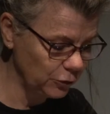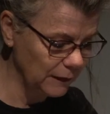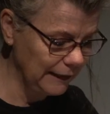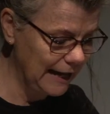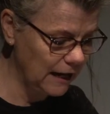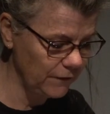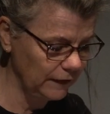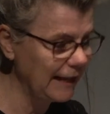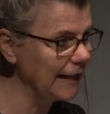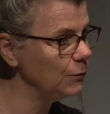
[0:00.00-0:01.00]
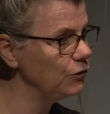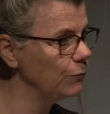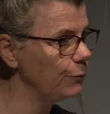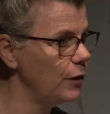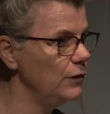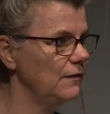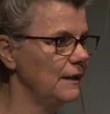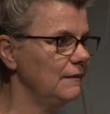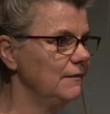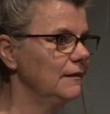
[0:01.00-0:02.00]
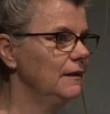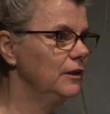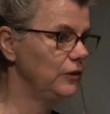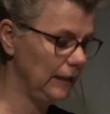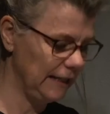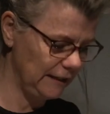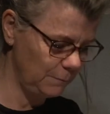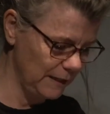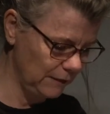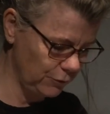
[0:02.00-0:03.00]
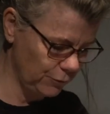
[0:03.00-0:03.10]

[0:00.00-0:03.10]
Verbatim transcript: to allow the language of process to lead me